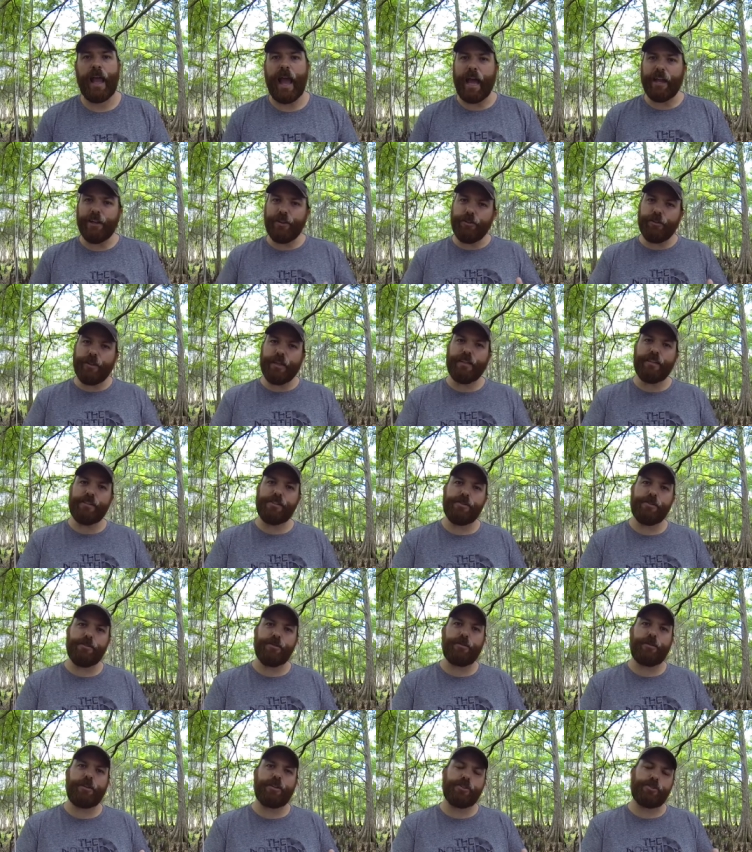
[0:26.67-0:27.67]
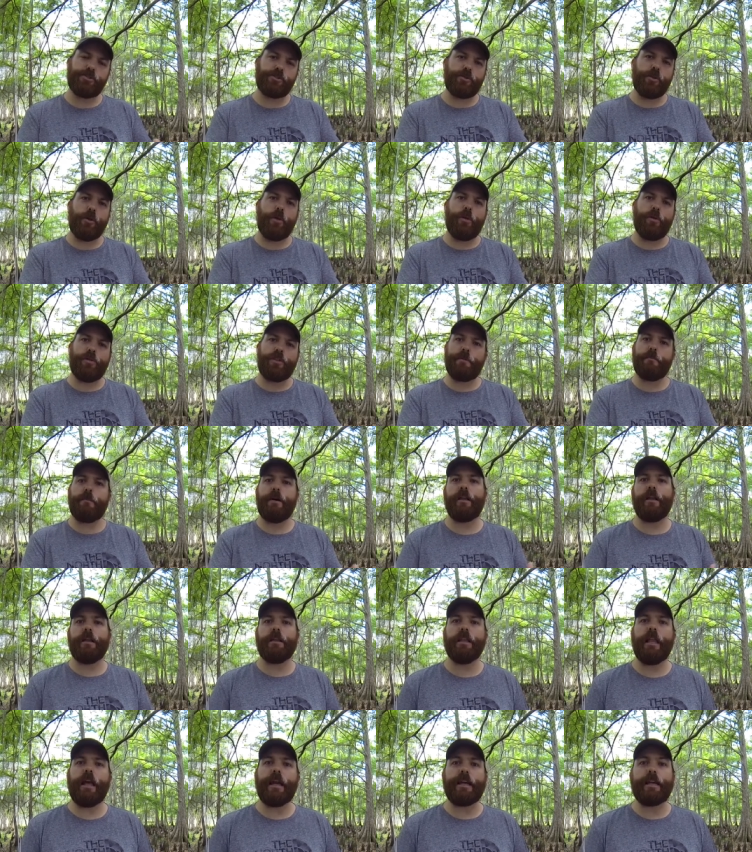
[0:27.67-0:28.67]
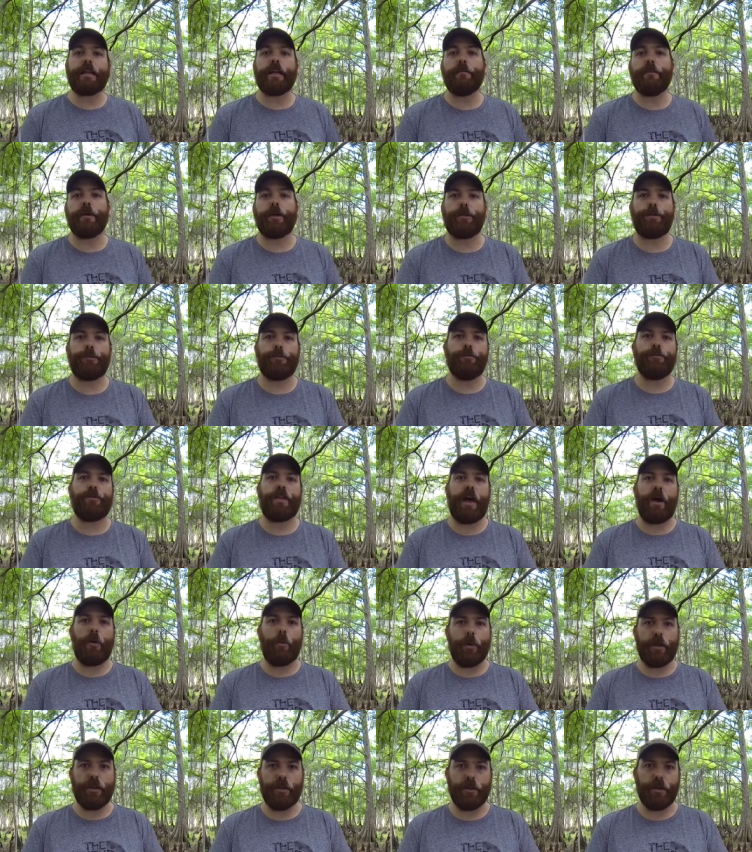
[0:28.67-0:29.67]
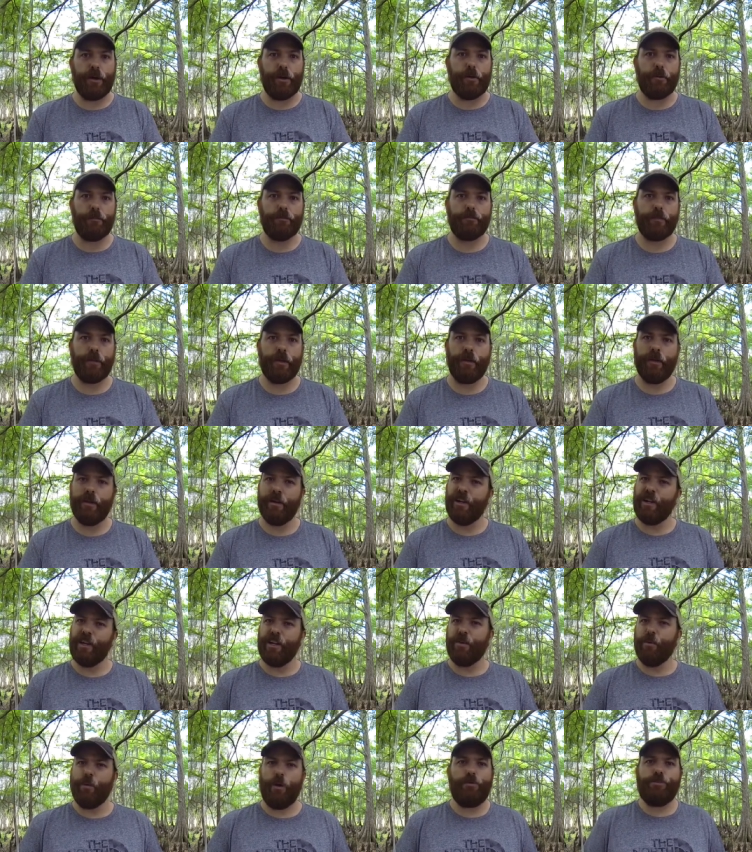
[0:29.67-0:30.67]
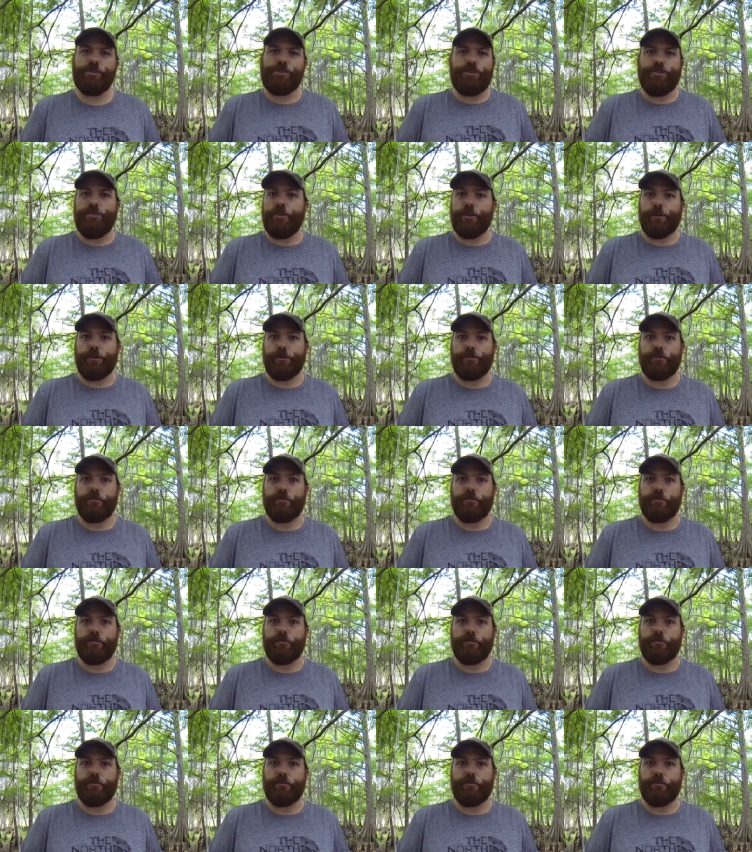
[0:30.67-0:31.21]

and you need to control the amount of light coming through that window. What would you do?